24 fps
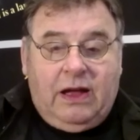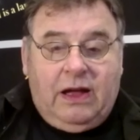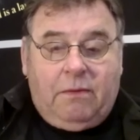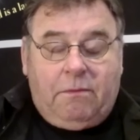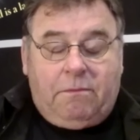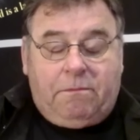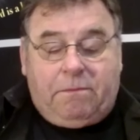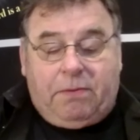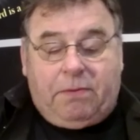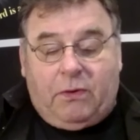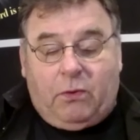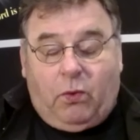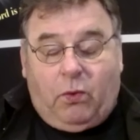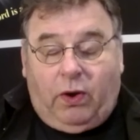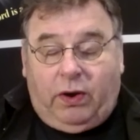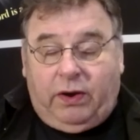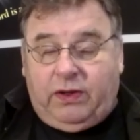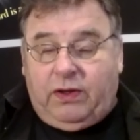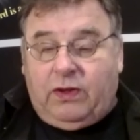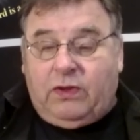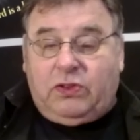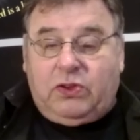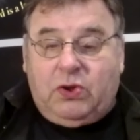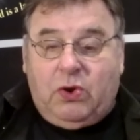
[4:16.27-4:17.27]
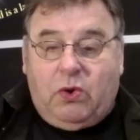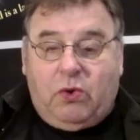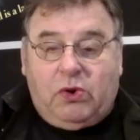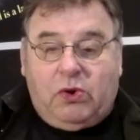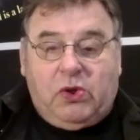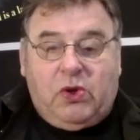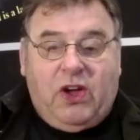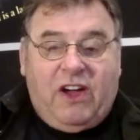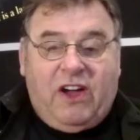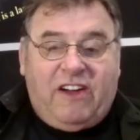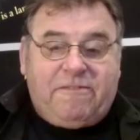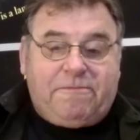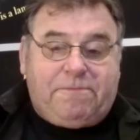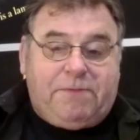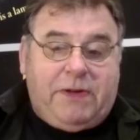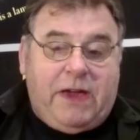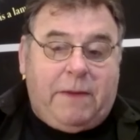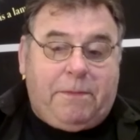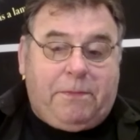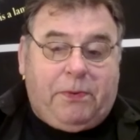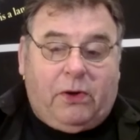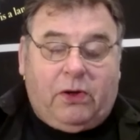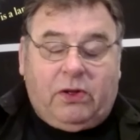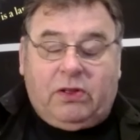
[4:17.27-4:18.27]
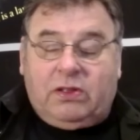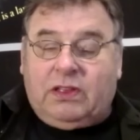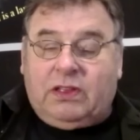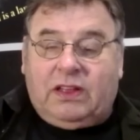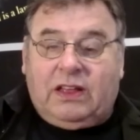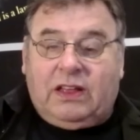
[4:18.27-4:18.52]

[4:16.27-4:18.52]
But what do you do when you have people